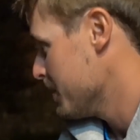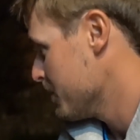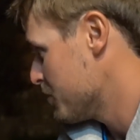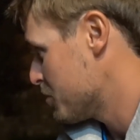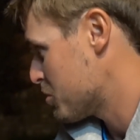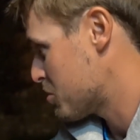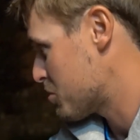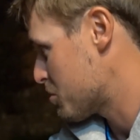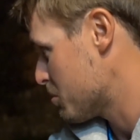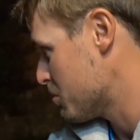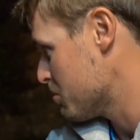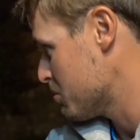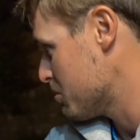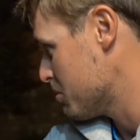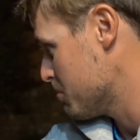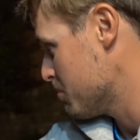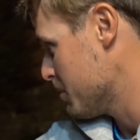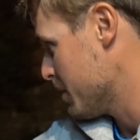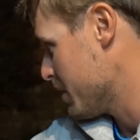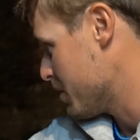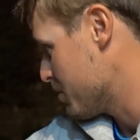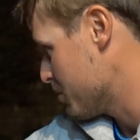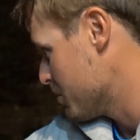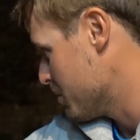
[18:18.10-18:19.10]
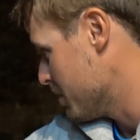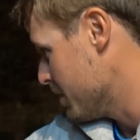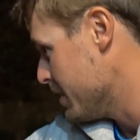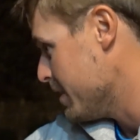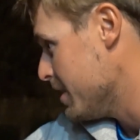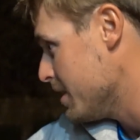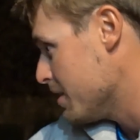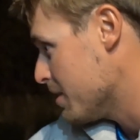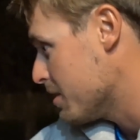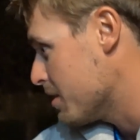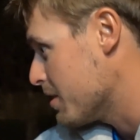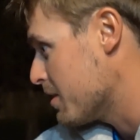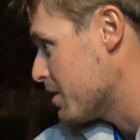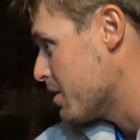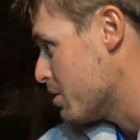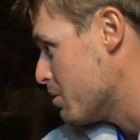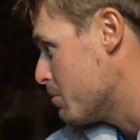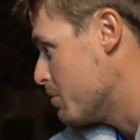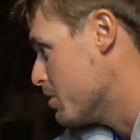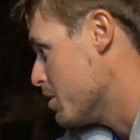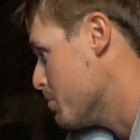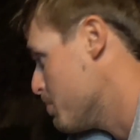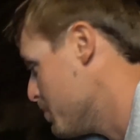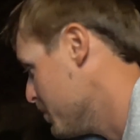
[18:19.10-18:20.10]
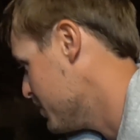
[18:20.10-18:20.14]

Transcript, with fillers: Just throw some like on the leading going up